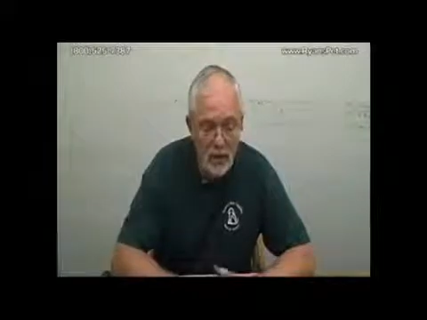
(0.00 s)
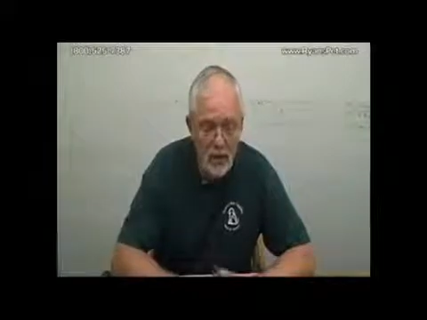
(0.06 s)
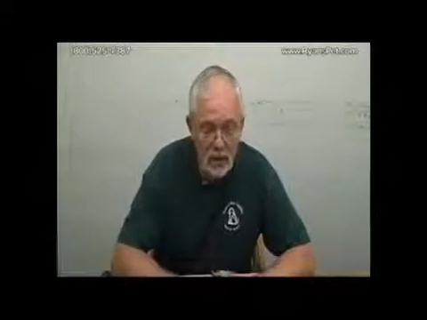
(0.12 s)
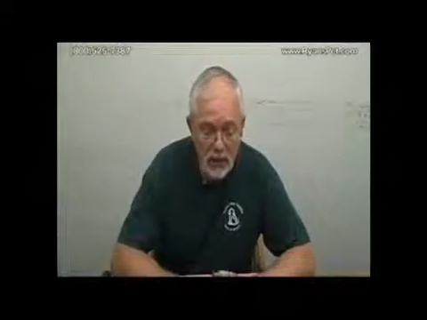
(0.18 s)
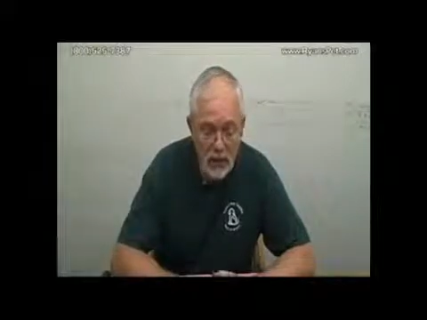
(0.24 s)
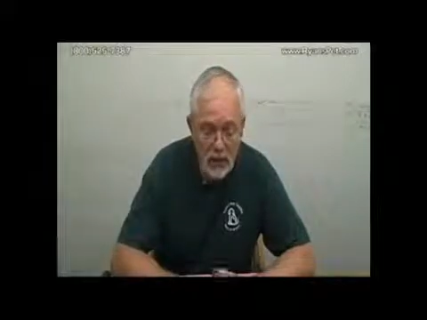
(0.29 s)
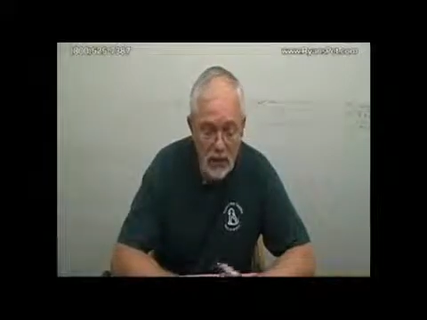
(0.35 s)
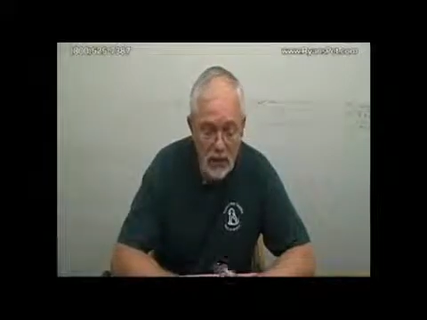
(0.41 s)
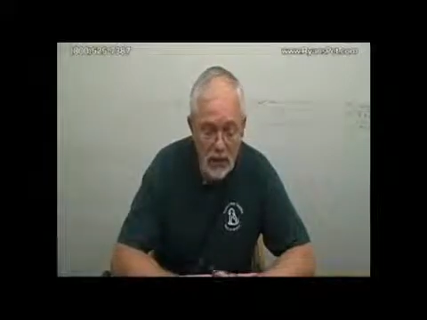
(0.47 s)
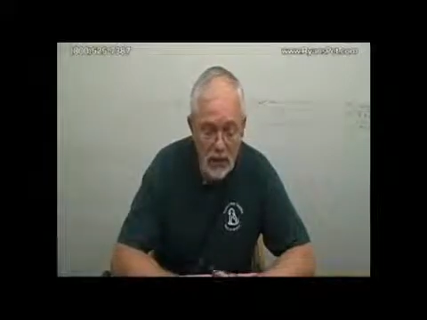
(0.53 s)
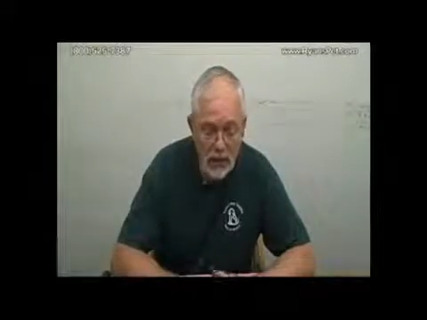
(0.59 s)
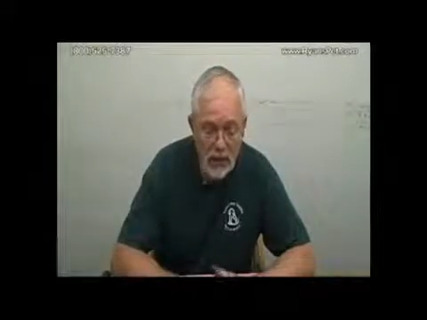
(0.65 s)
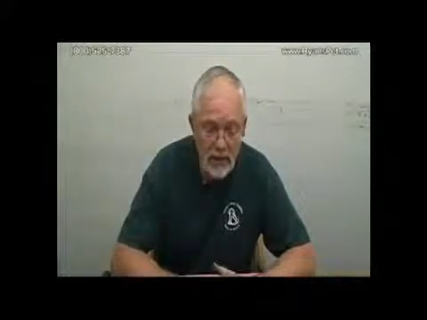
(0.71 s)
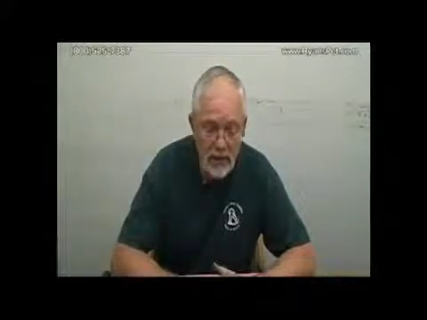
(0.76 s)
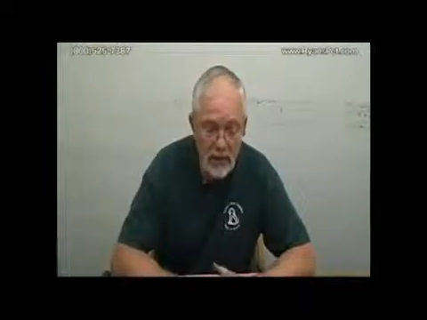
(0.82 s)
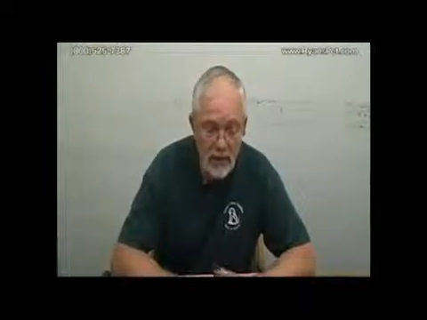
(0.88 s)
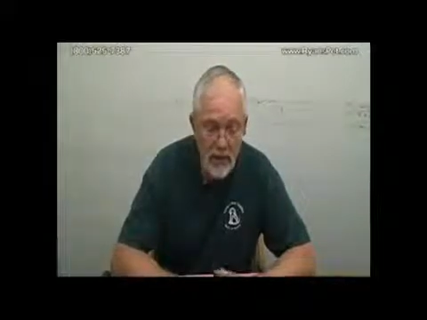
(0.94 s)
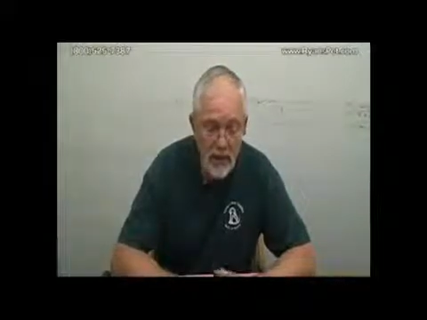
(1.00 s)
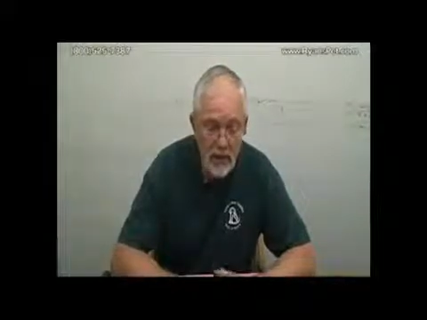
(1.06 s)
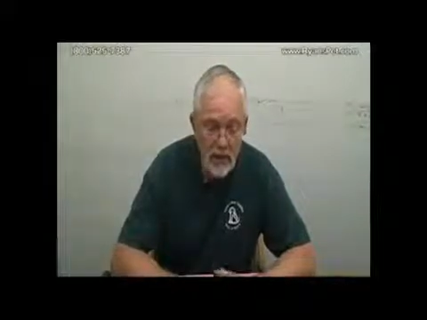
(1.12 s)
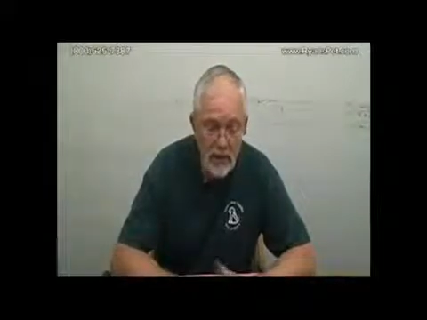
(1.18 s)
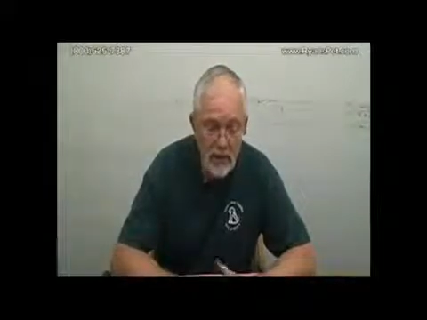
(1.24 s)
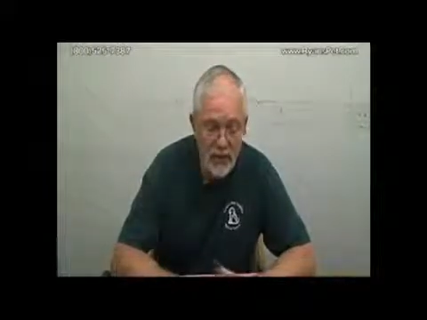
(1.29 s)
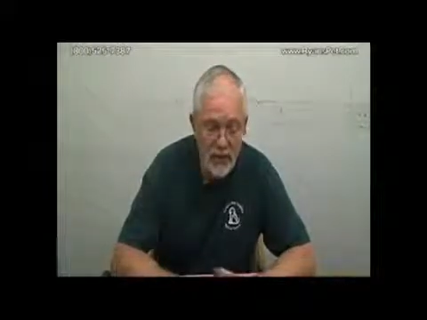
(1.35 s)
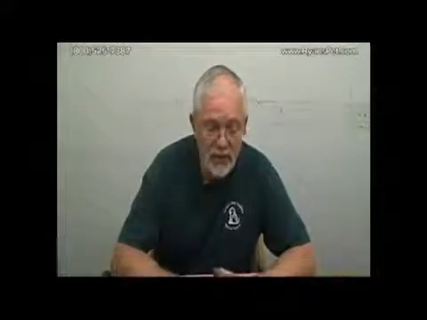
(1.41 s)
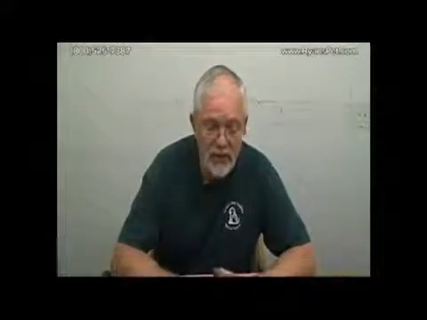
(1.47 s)
realistically,
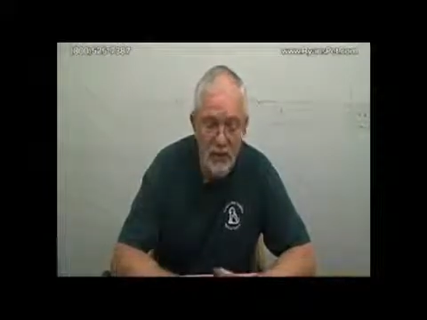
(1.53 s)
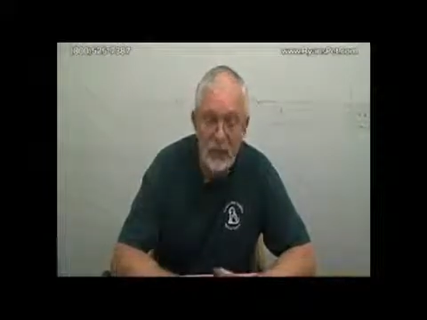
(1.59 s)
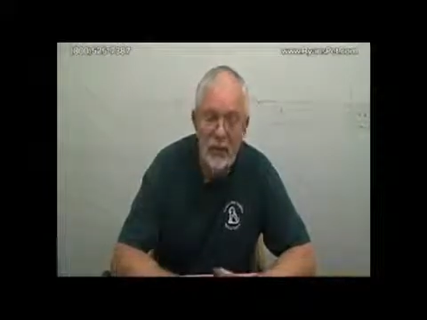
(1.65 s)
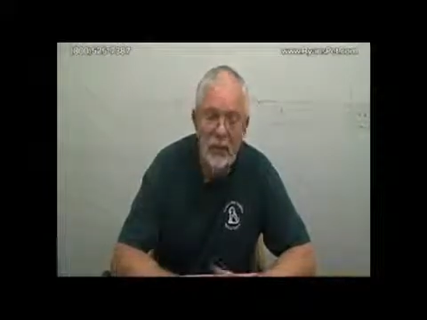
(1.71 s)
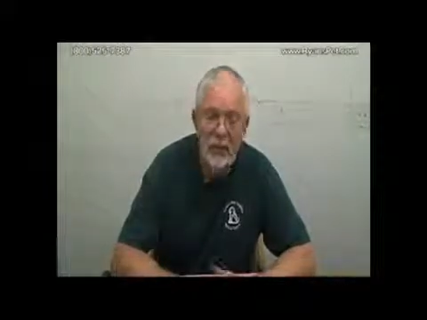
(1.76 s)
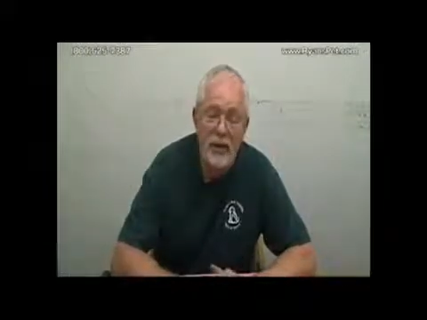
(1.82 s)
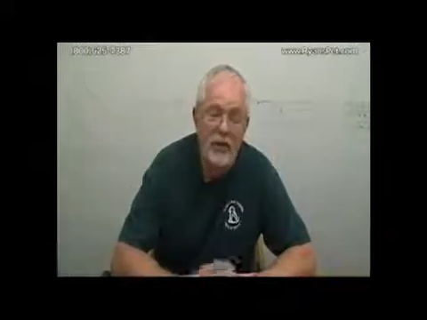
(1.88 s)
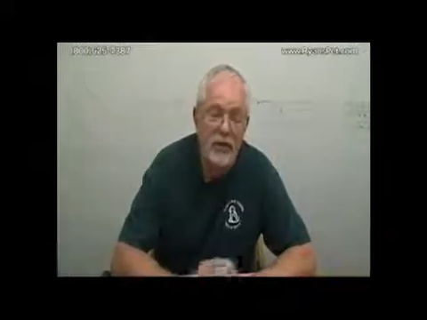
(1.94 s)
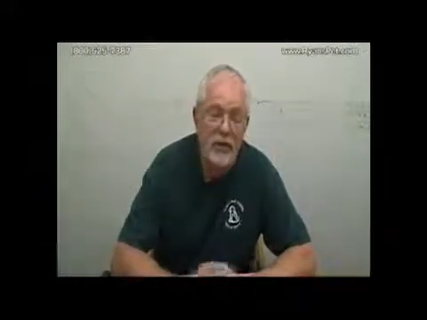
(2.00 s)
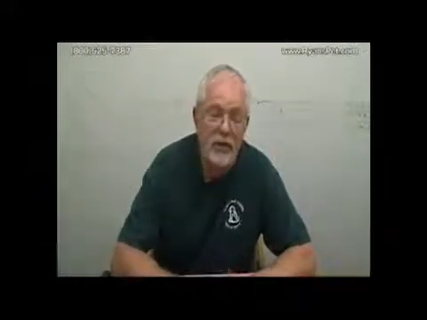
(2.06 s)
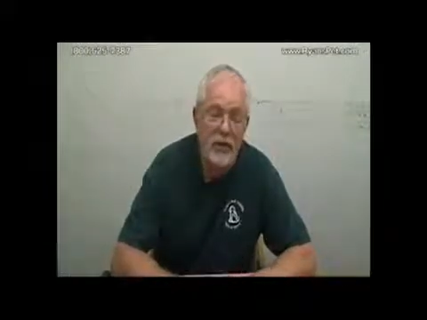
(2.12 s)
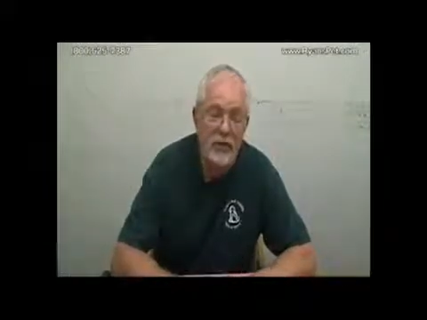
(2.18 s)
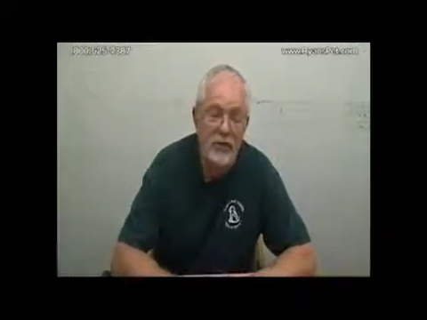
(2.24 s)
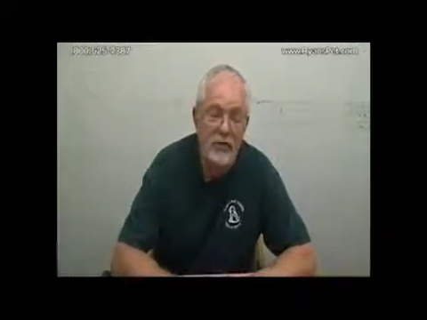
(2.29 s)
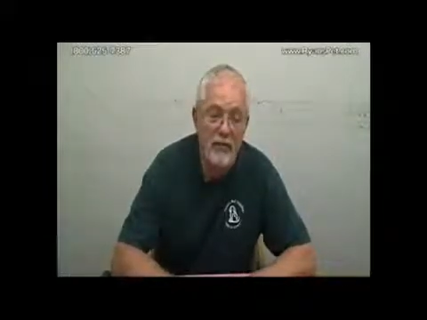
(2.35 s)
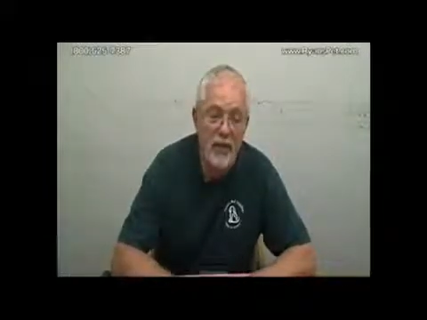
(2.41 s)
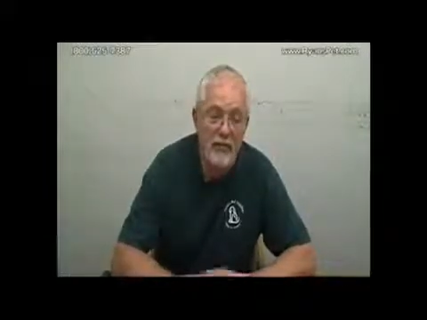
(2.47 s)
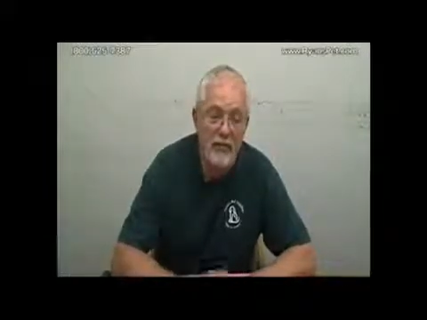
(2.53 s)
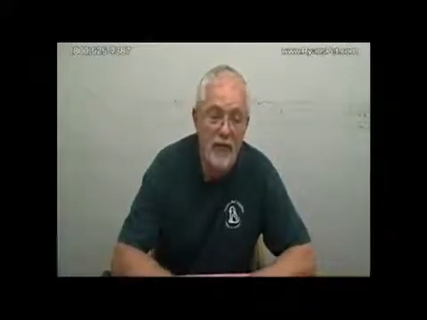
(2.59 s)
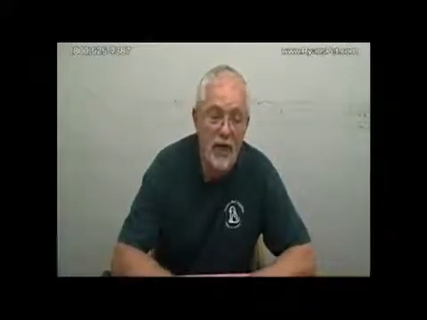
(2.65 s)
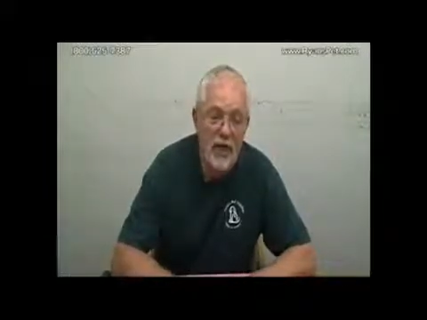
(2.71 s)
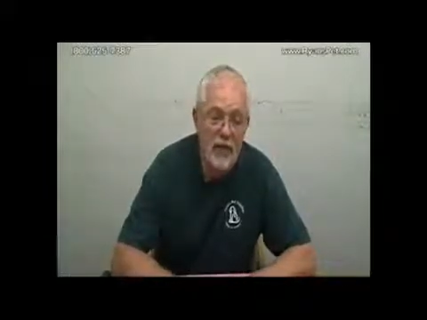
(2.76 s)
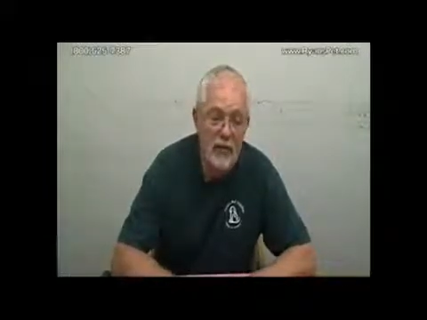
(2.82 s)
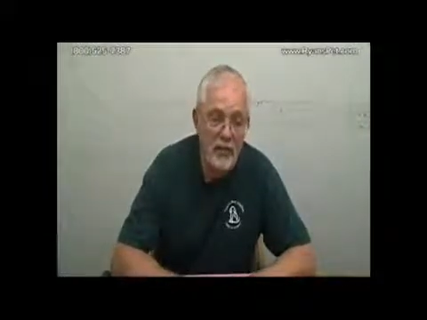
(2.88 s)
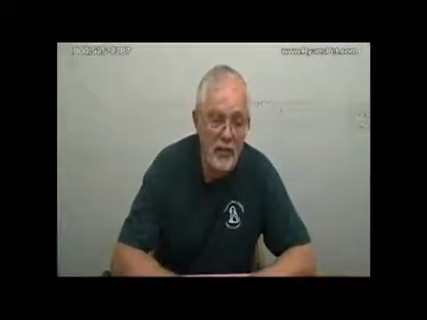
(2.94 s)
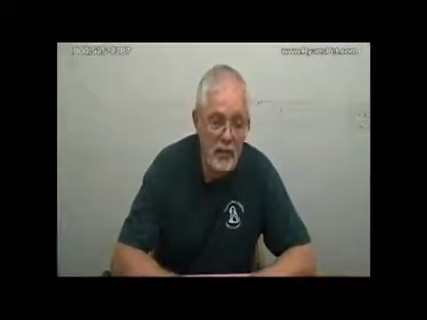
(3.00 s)
I'm saying 30 to 35
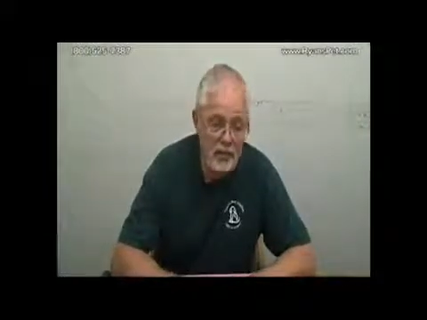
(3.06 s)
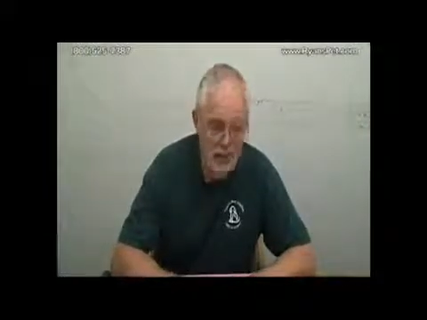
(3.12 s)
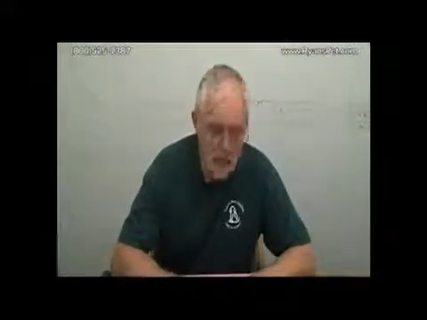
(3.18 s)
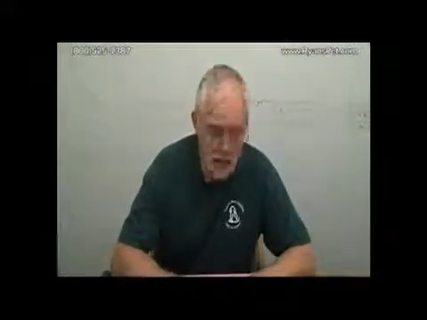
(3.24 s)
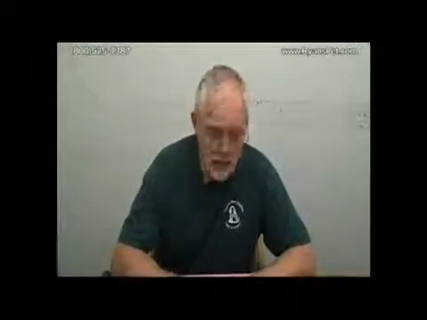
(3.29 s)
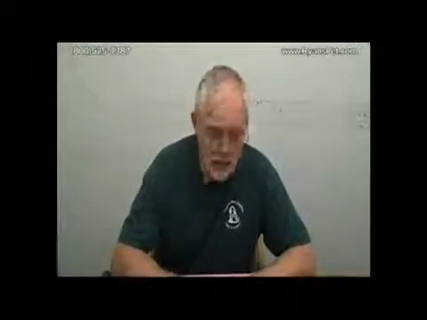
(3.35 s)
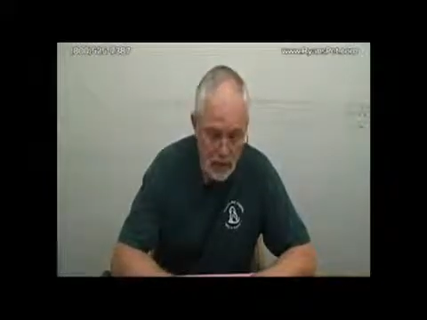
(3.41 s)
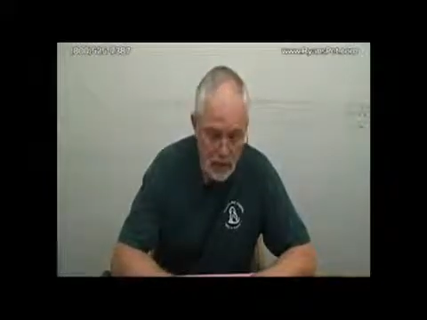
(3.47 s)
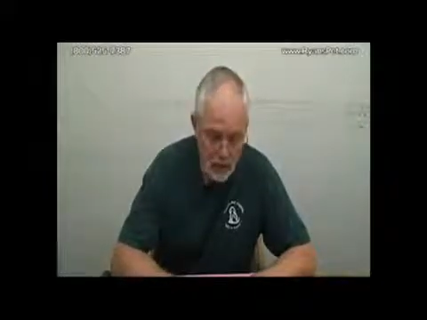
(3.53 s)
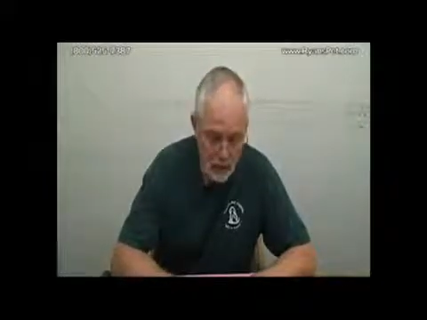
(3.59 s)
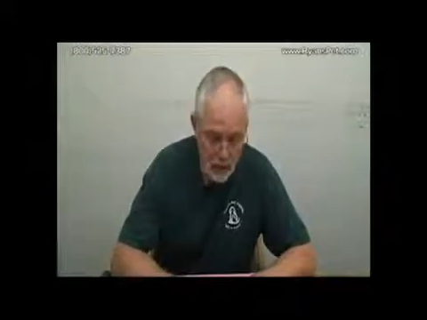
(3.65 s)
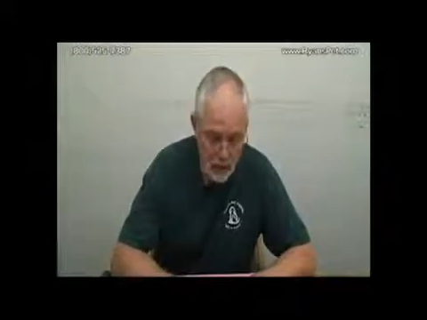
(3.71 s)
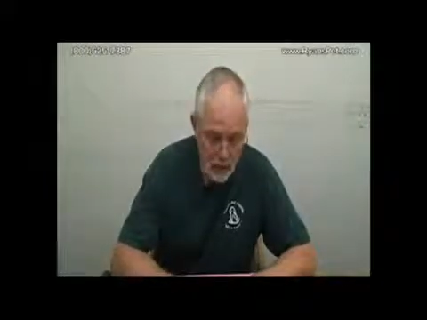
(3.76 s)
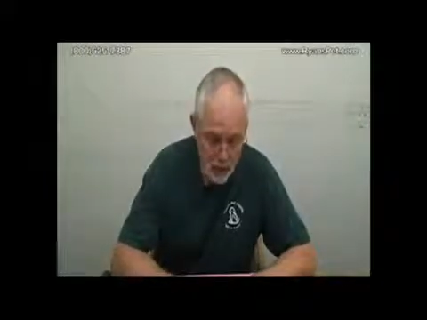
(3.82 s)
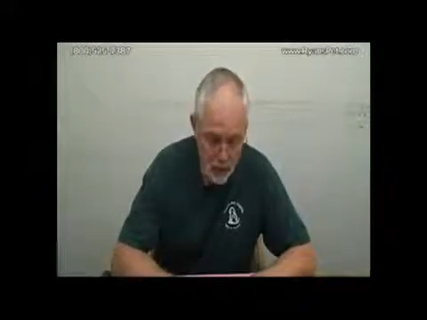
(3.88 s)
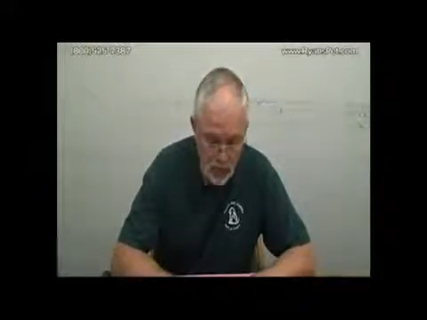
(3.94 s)
times on